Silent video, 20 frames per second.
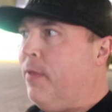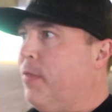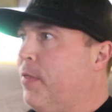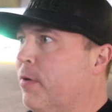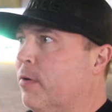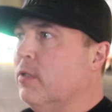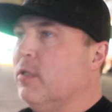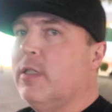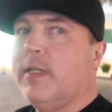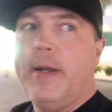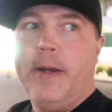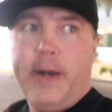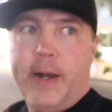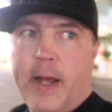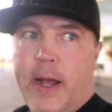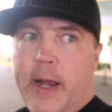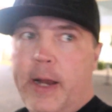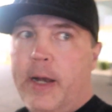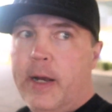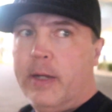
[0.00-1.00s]
Thursday
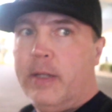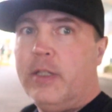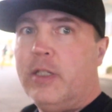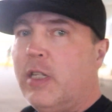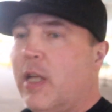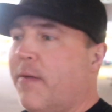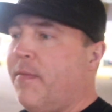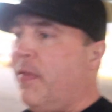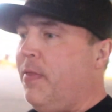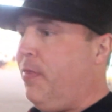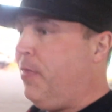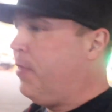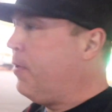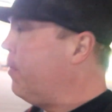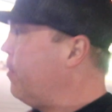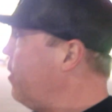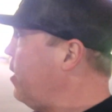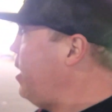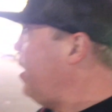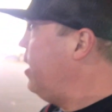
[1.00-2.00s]
night, seven
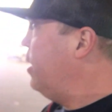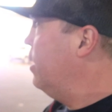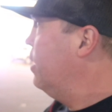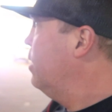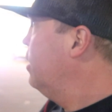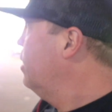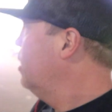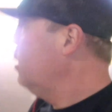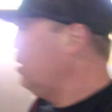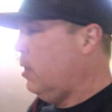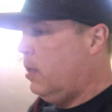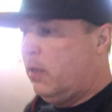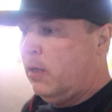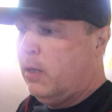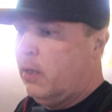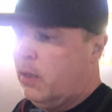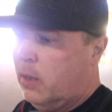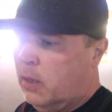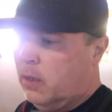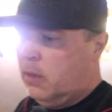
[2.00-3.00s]
thirty,
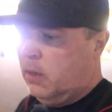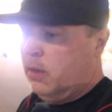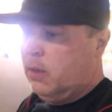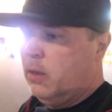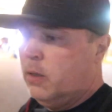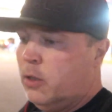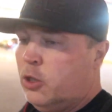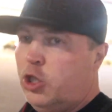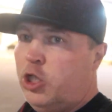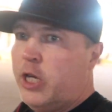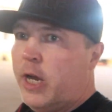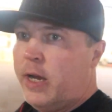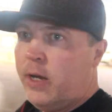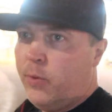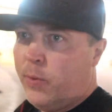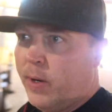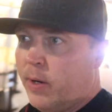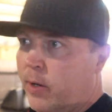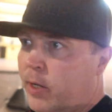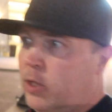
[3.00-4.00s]

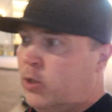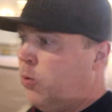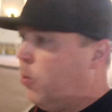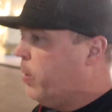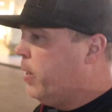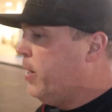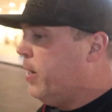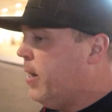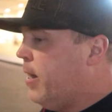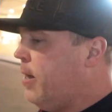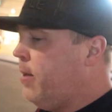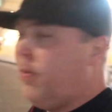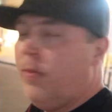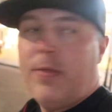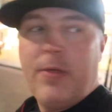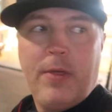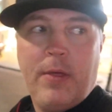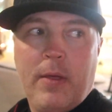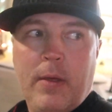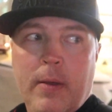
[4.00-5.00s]
January twenty-eighth.
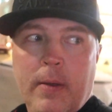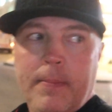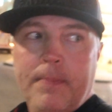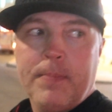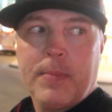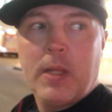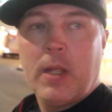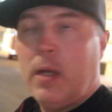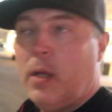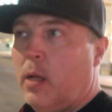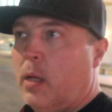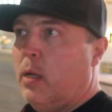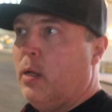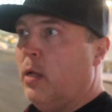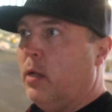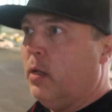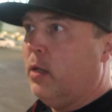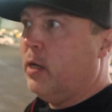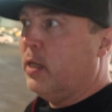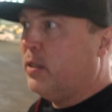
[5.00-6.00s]

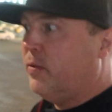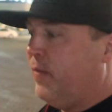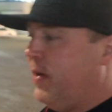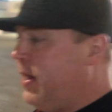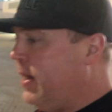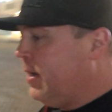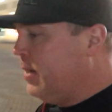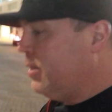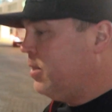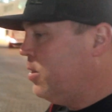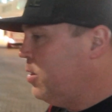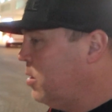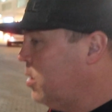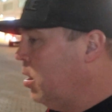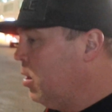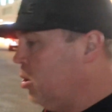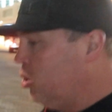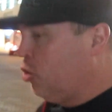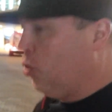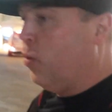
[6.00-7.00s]
Las Vegas,
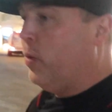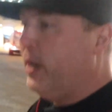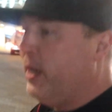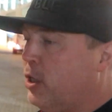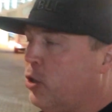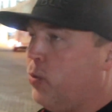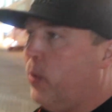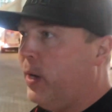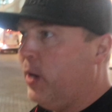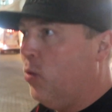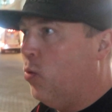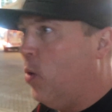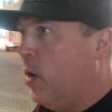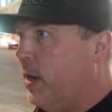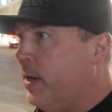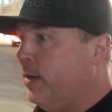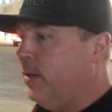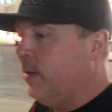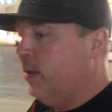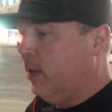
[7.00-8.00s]
twenty
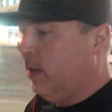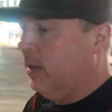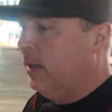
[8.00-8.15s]
twenty-one.